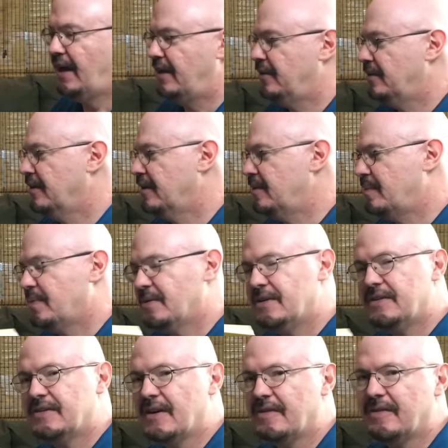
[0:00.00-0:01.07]
I already
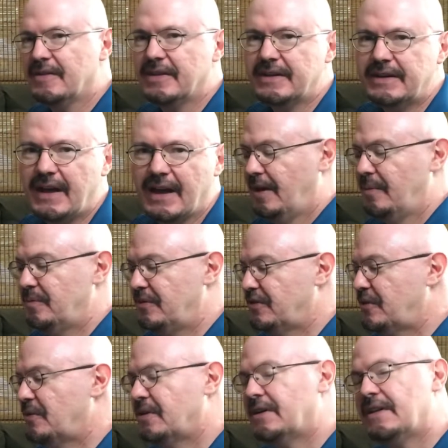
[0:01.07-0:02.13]
pre-shuffled the deck. I'm just
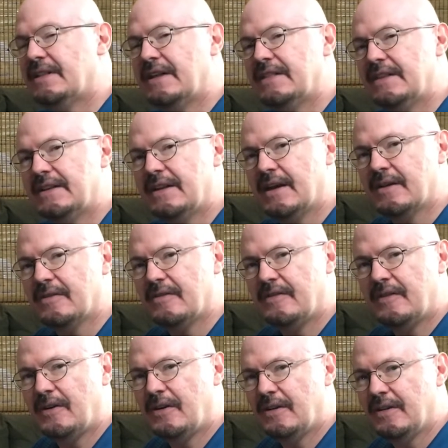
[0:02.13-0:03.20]
going to let the deck
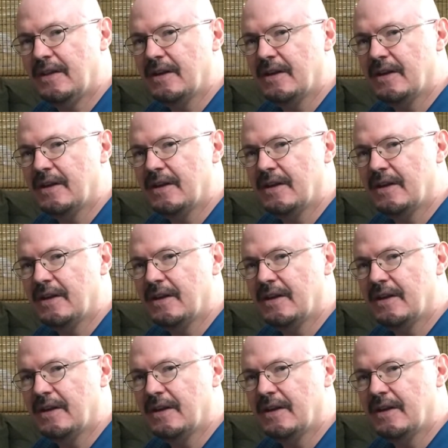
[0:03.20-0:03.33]
fall,